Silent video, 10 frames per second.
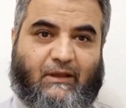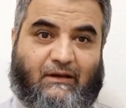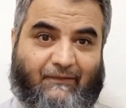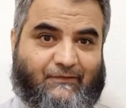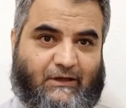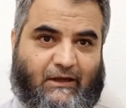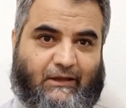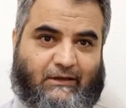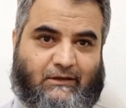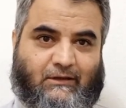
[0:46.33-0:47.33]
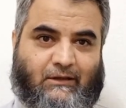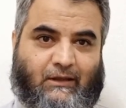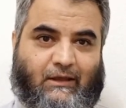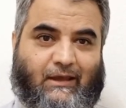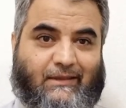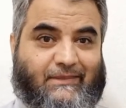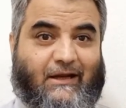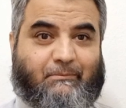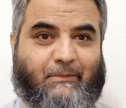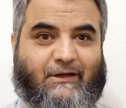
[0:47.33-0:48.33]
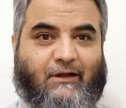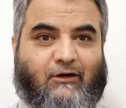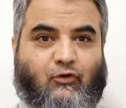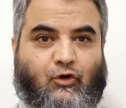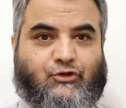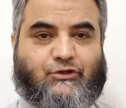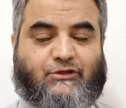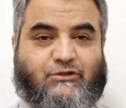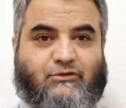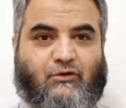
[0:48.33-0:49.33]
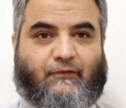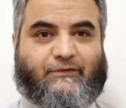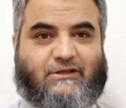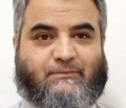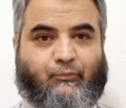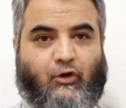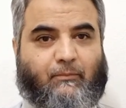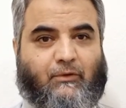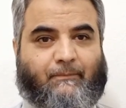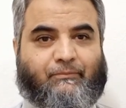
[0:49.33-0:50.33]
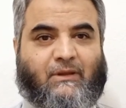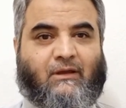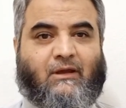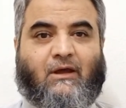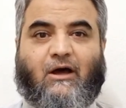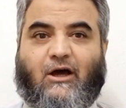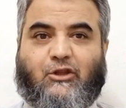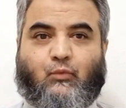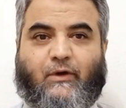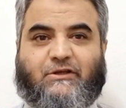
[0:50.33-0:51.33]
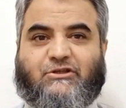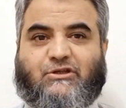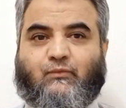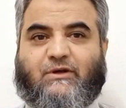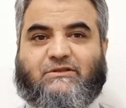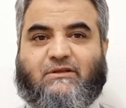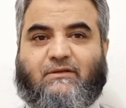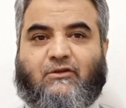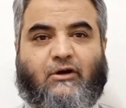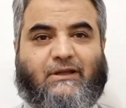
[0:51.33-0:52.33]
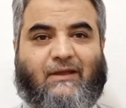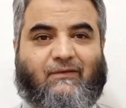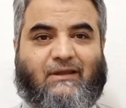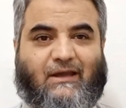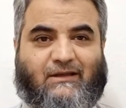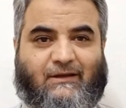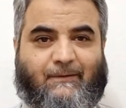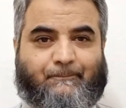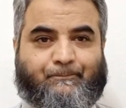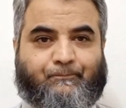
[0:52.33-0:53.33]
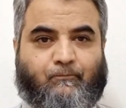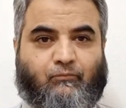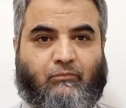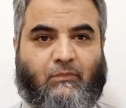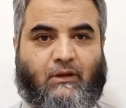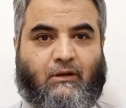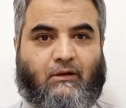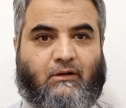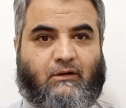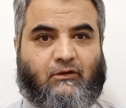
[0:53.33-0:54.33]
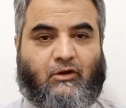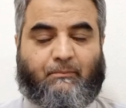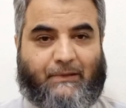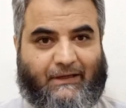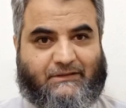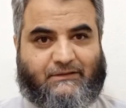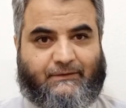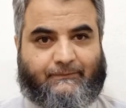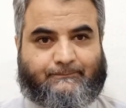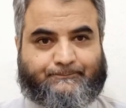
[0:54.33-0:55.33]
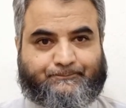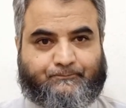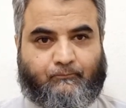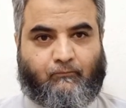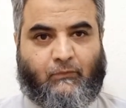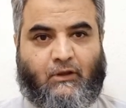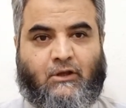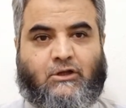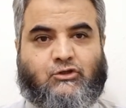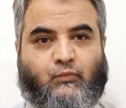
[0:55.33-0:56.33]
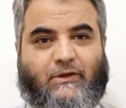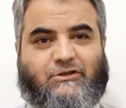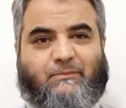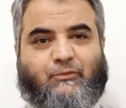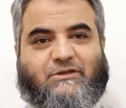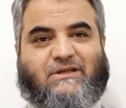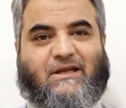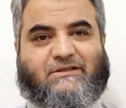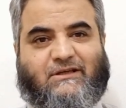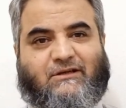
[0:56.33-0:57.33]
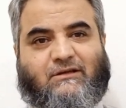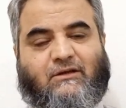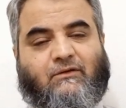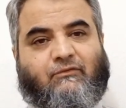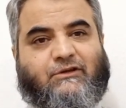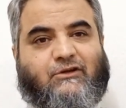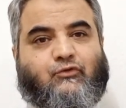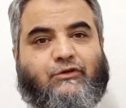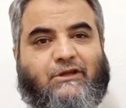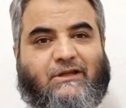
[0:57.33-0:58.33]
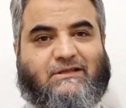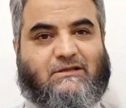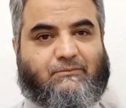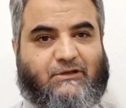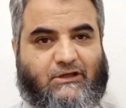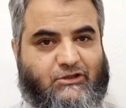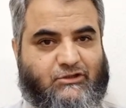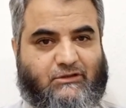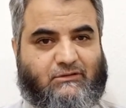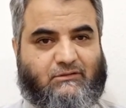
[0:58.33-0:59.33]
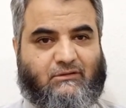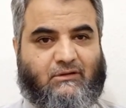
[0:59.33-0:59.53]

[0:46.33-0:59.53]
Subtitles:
left eye, and that made her conscious of this problem. Otherwise, she was not having any complaint. So when she presented, we did routine examination.